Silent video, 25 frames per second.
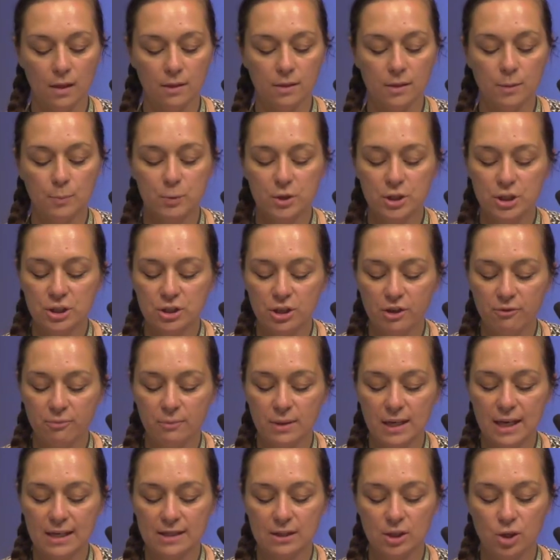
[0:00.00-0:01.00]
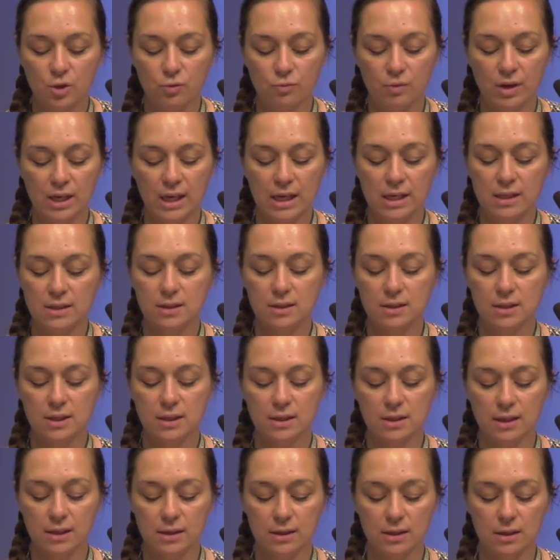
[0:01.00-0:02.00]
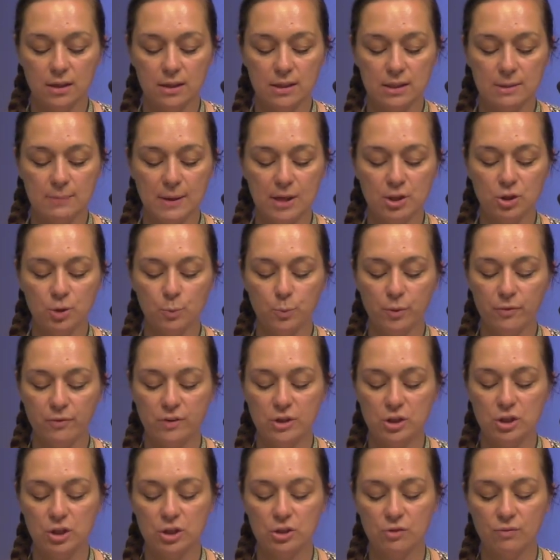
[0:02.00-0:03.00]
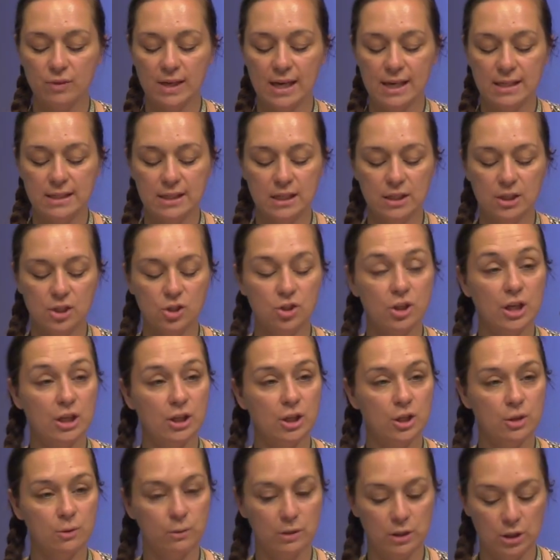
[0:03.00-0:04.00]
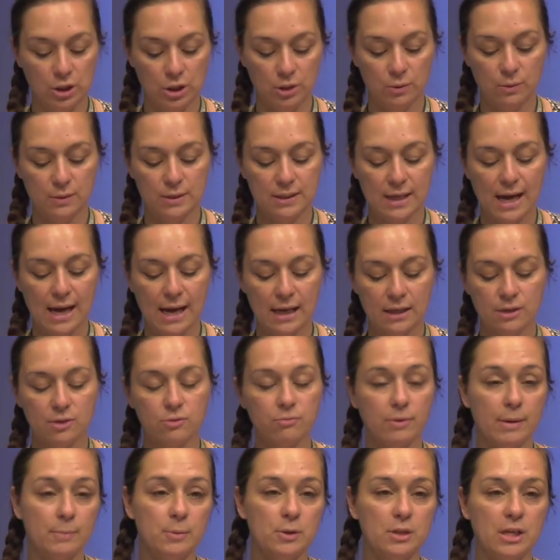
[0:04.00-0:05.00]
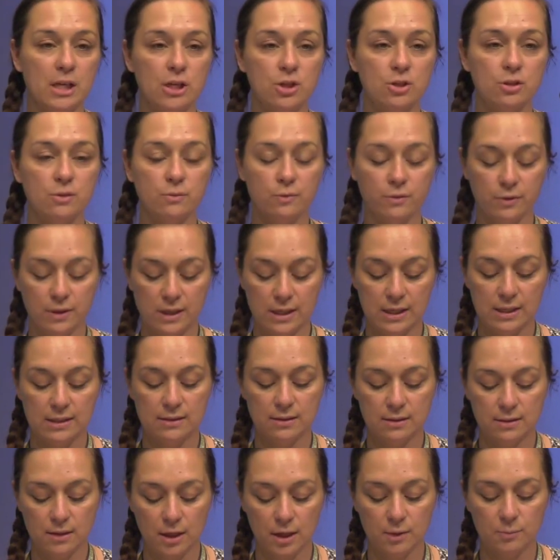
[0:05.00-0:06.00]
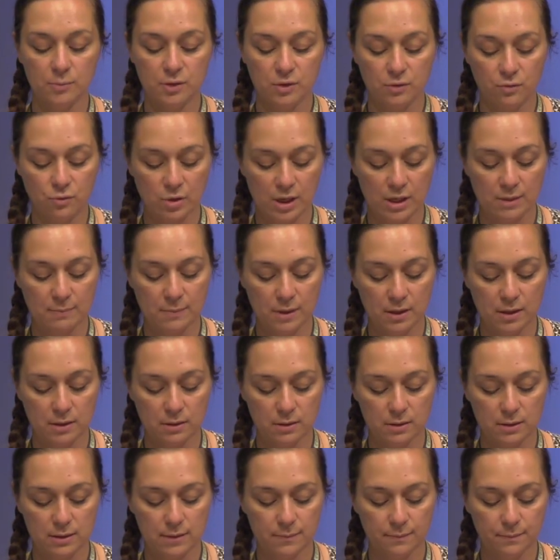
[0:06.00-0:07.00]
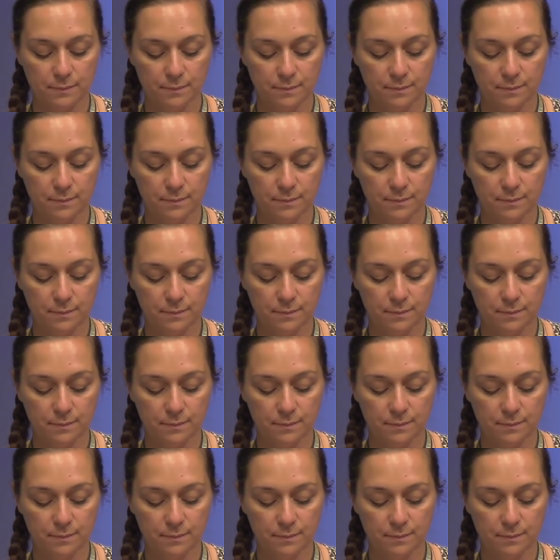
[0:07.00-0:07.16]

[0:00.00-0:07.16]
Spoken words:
The British government has agreed to special provisions relating to genuine use and reputation for these types of trademarks.